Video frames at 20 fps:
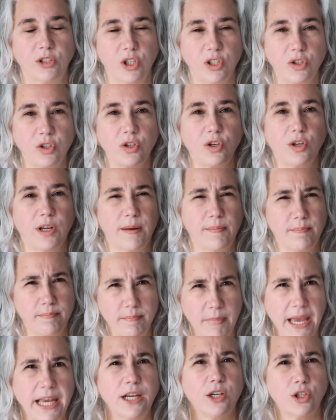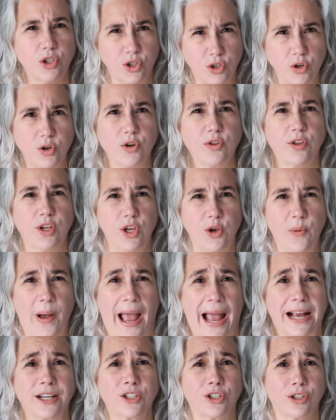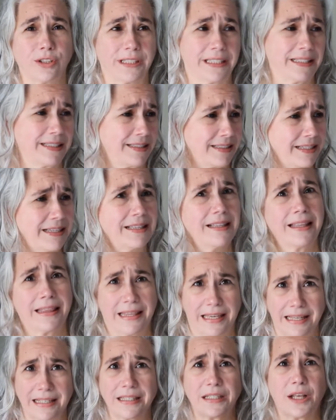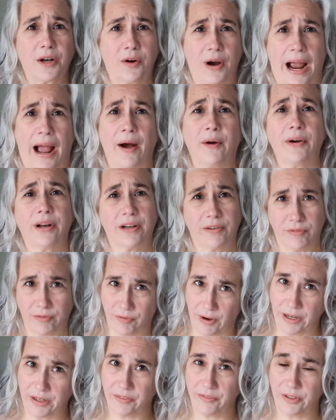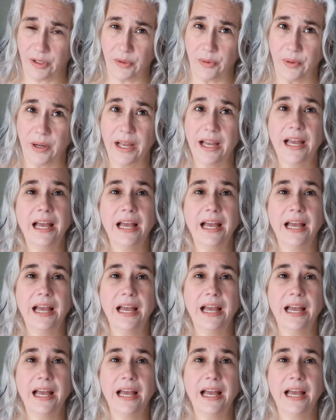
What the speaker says: just so you can make sure that you actually see the things that are out in front of you.